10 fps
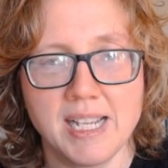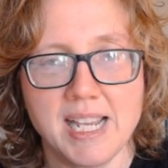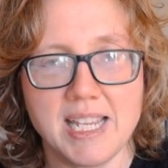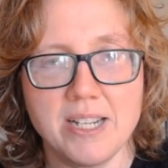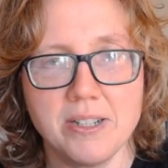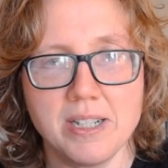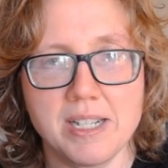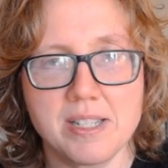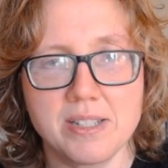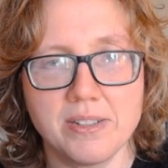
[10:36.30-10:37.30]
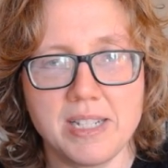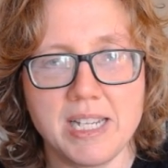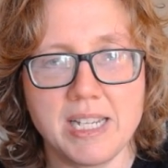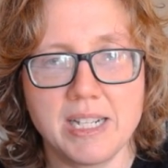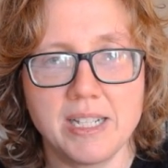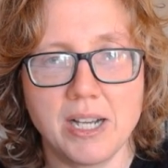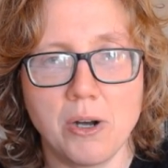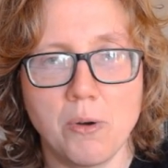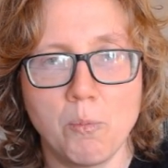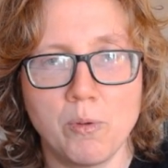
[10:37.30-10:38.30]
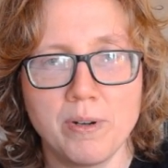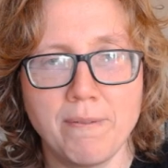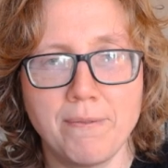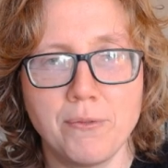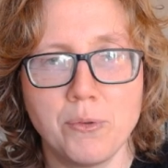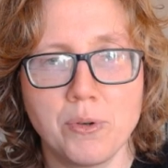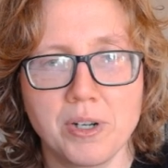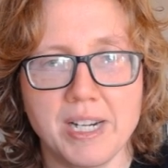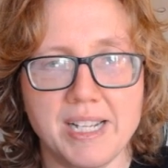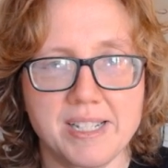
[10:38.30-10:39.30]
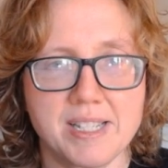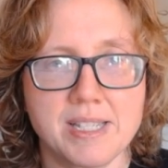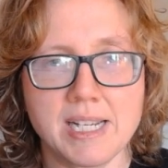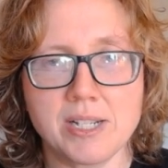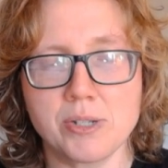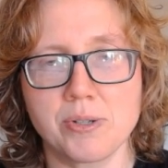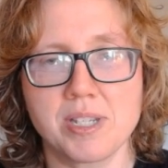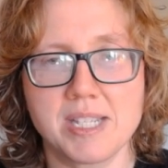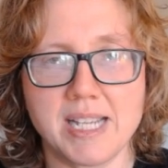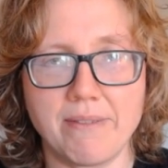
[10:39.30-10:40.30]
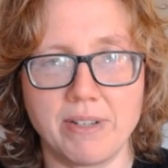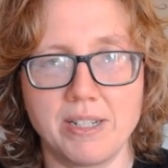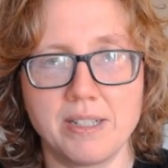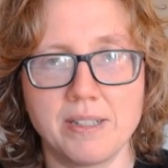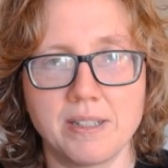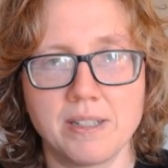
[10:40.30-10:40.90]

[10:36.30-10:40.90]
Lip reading: Here, I still need 1, 4, and 6 or 7.